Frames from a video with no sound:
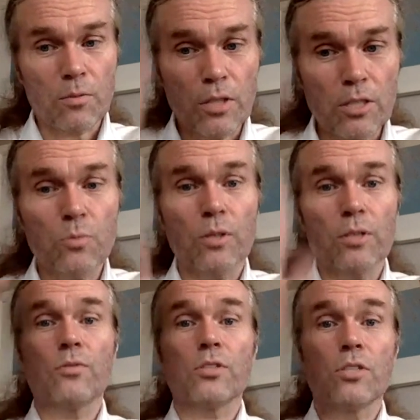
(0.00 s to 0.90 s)
each one
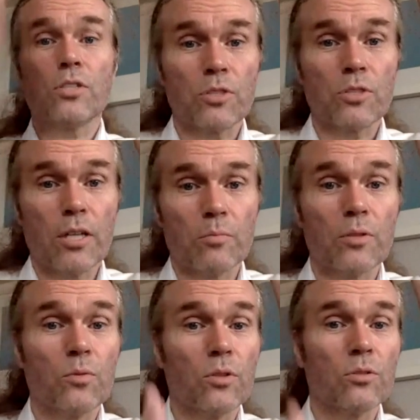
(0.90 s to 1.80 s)
of us comes down,
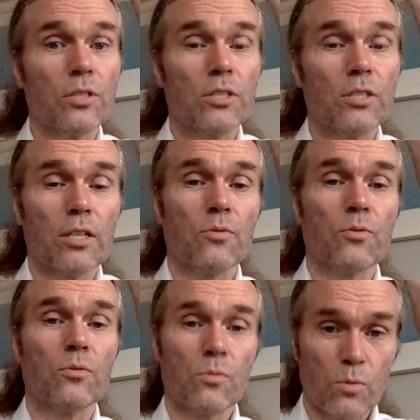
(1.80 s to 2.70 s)
but we only stay for
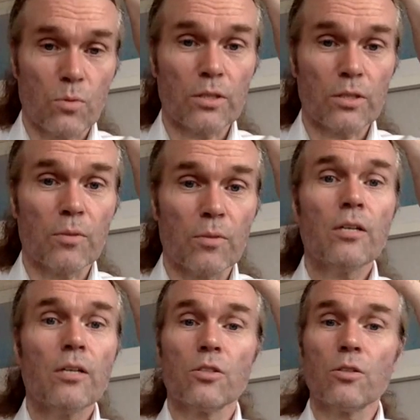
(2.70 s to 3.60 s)
one time.
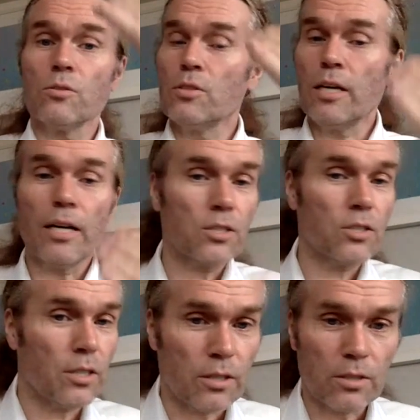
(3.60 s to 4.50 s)
So they
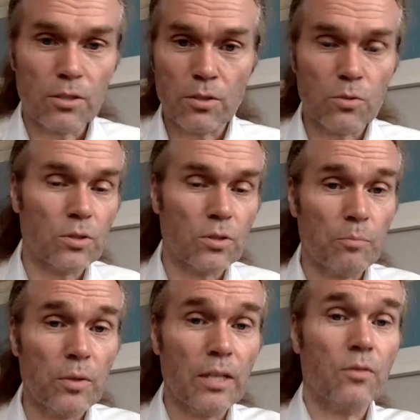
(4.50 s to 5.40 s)
do
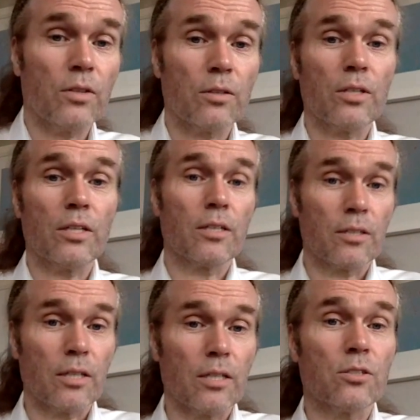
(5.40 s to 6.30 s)
not believe in
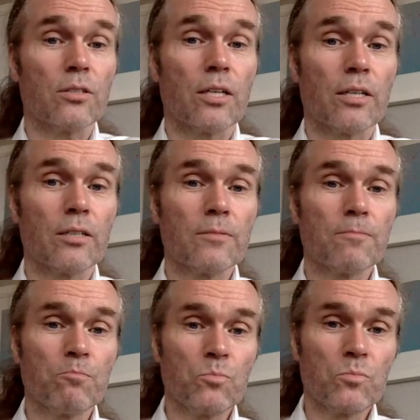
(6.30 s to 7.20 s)
reincarnation like
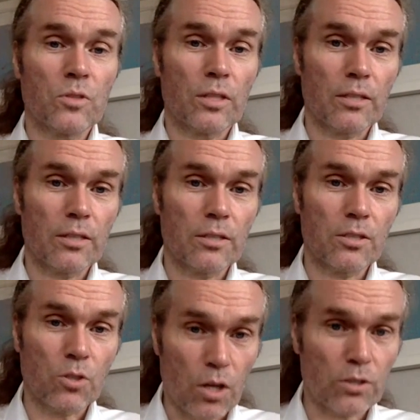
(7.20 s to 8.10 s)

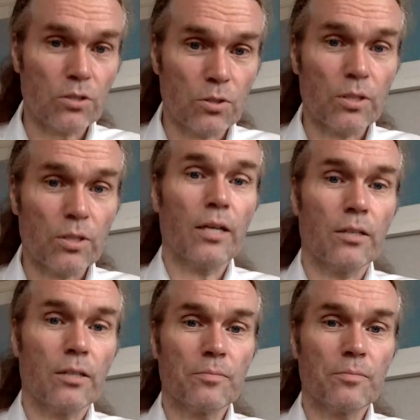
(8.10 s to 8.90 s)
it's taught today,